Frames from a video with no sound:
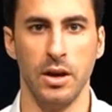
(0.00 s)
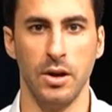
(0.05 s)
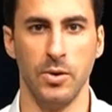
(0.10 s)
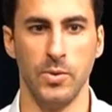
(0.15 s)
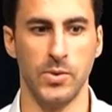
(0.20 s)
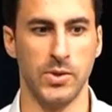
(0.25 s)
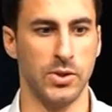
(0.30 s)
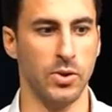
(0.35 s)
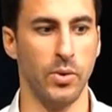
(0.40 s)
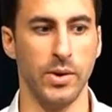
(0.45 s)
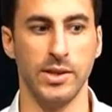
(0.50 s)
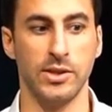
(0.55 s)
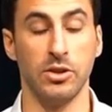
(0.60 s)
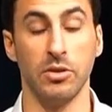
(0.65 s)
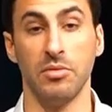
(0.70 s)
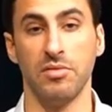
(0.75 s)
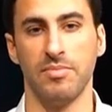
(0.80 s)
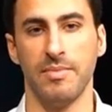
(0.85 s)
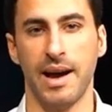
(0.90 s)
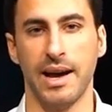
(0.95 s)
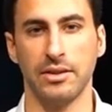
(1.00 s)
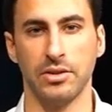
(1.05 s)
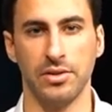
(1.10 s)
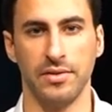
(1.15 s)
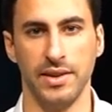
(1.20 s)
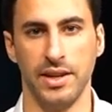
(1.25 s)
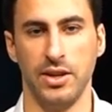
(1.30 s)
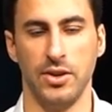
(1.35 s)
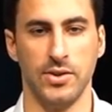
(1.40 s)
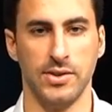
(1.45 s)
who saw in some of my other
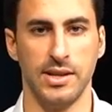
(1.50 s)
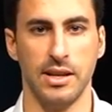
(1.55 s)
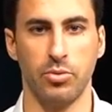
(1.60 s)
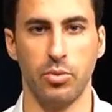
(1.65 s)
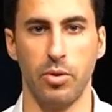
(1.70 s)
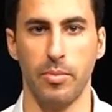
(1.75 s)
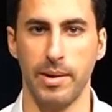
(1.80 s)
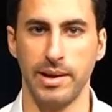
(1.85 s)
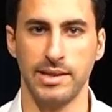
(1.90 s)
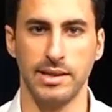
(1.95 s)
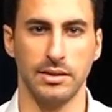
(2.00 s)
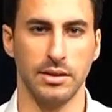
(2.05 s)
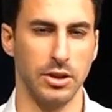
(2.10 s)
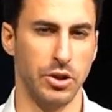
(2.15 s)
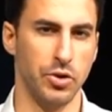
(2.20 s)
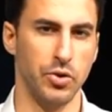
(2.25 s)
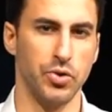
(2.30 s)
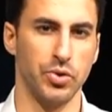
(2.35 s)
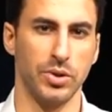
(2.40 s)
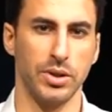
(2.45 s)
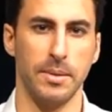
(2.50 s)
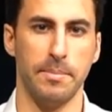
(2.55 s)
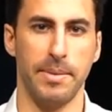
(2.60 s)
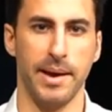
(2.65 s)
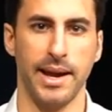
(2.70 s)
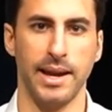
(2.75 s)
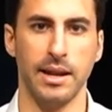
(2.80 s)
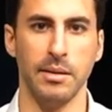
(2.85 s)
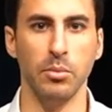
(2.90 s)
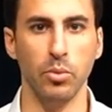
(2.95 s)
videos that we're basically usually
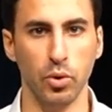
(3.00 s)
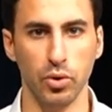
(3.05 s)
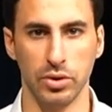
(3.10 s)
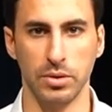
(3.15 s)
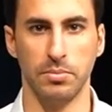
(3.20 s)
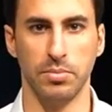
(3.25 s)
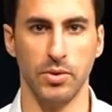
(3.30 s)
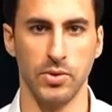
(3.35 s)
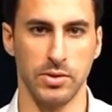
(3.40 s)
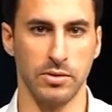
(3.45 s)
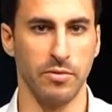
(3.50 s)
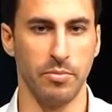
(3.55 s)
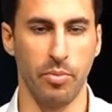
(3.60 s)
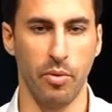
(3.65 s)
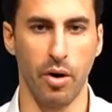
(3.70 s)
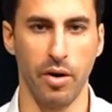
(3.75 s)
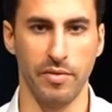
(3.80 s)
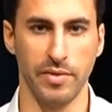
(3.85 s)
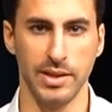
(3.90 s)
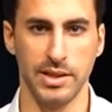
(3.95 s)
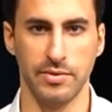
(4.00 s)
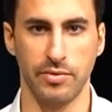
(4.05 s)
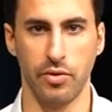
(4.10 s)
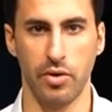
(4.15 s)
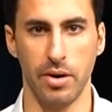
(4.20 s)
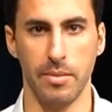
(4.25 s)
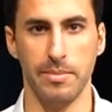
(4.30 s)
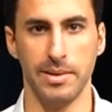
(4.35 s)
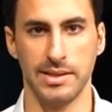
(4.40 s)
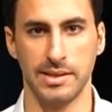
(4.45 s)
paying multiples of profits
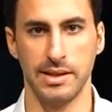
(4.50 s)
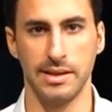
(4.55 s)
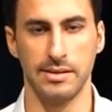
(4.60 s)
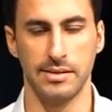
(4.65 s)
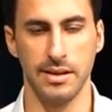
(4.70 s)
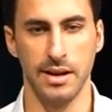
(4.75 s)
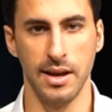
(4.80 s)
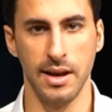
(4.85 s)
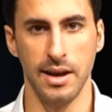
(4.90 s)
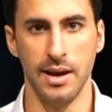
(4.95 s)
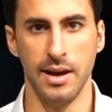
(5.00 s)
for a business